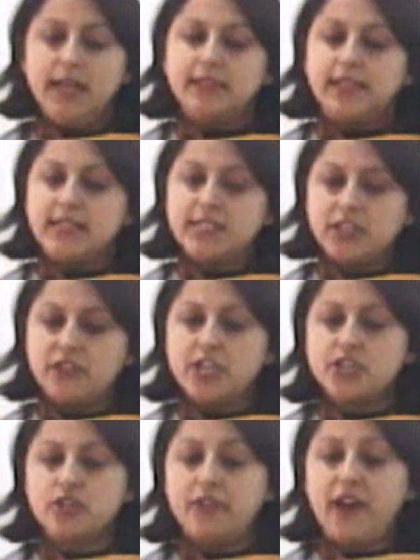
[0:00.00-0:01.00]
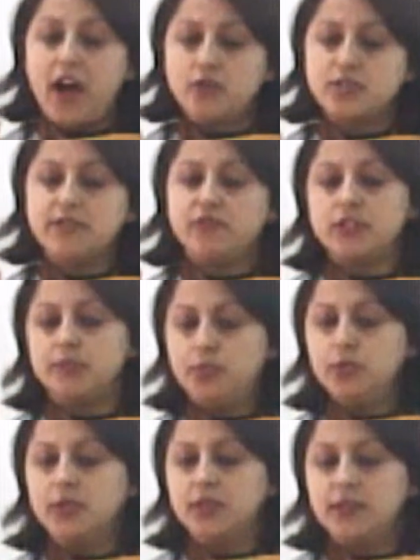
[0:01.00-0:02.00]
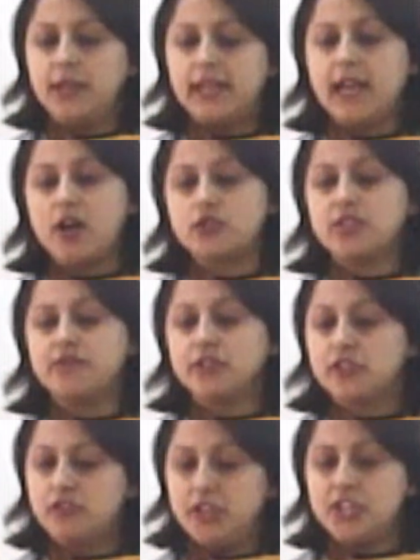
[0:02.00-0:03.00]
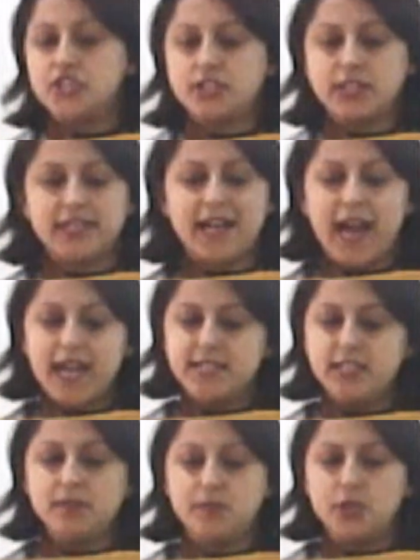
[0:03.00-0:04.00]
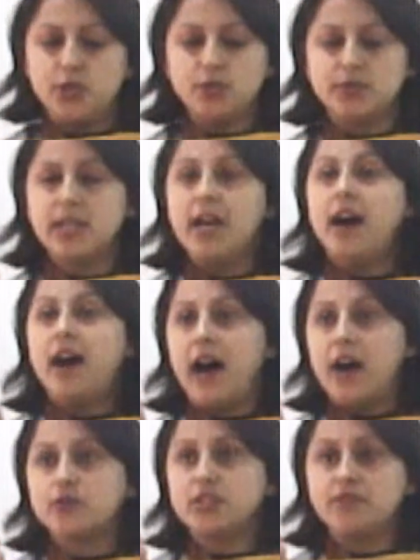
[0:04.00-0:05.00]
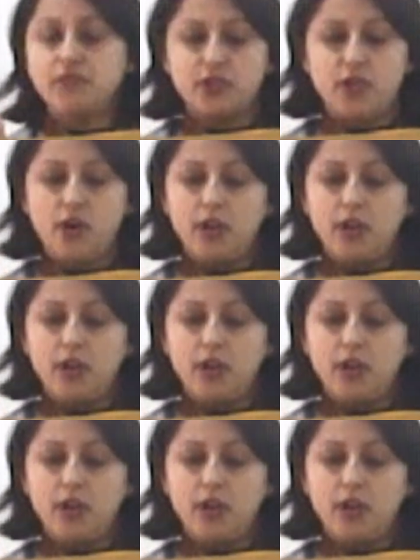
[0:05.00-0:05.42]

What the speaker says: The integration of housing for the poor and housing for the rich can ideally produce a housing for all.